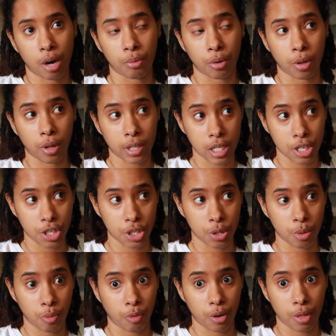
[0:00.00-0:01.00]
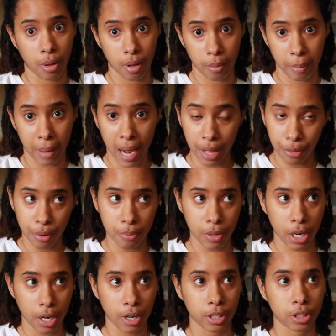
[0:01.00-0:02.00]
a roll of tissue for the bathroom
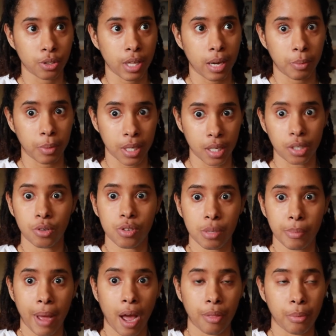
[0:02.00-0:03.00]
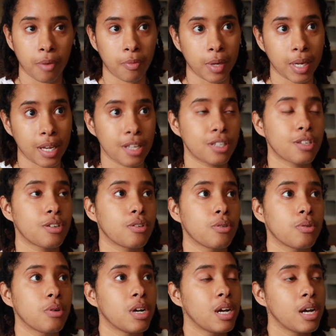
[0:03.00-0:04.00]
there so that we can use the bathroom if we need to.